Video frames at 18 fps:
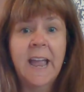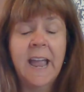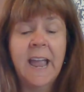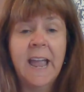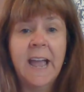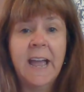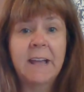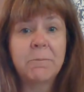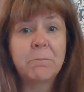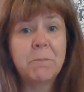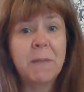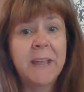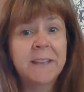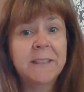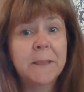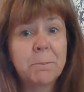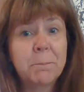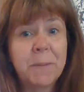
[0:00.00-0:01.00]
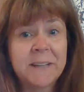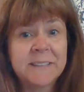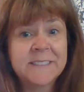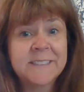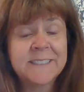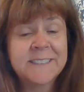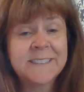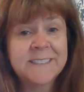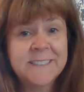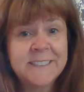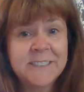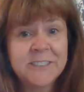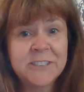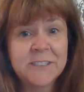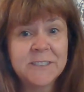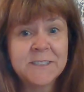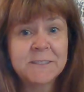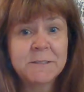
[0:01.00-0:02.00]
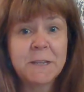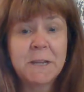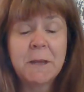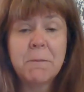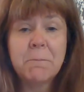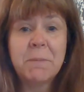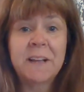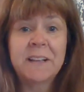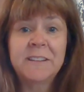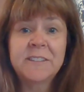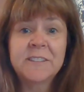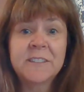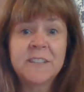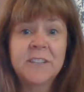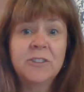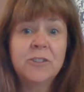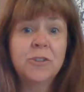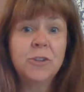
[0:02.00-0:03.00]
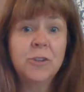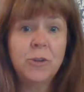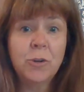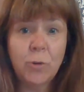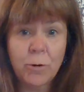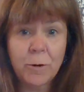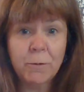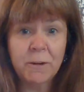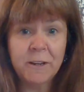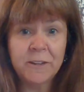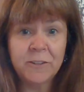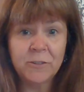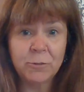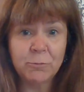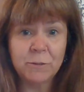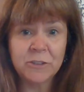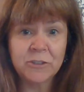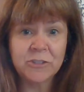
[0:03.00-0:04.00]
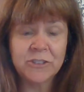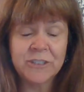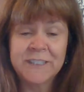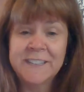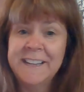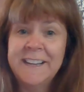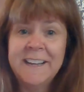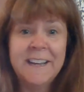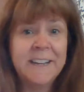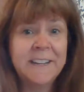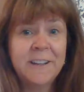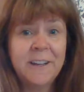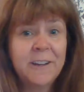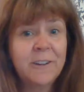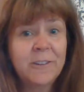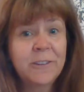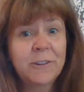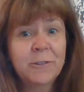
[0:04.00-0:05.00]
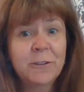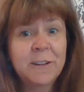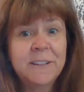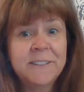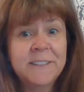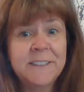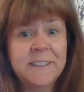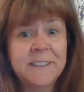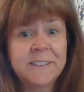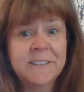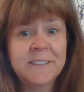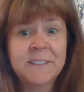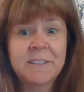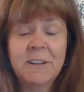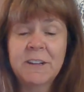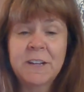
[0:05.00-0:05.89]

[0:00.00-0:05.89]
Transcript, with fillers: and make the best decisions by listening to your intuition and not all the craziness